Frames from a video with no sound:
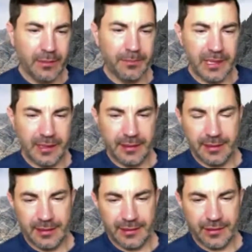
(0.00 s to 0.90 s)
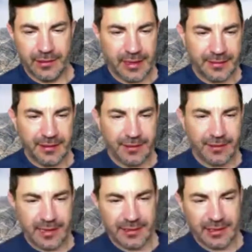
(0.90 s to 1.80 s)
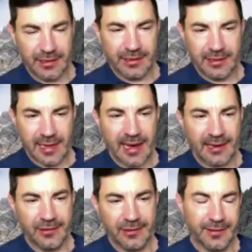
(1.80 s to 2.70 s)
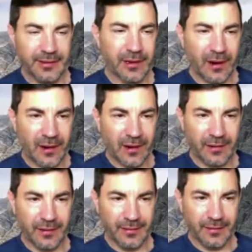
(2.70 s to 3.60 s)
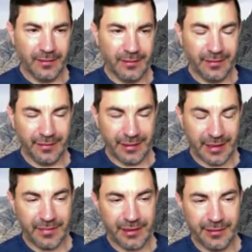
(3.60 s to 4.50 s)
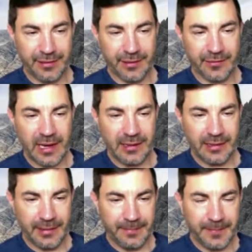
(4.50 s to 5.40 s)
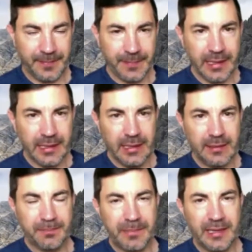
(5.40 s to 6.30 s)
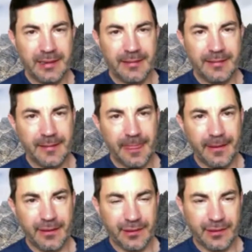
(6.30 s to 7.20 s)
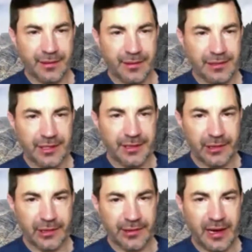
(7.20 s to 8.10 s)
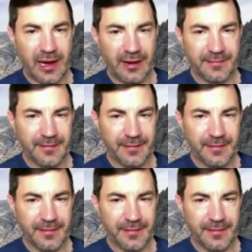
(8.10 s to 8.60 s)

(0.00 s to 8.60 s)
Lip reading: But it turns out that's not actually accurate. There are stem cells in the retina, but they're essentially turned off.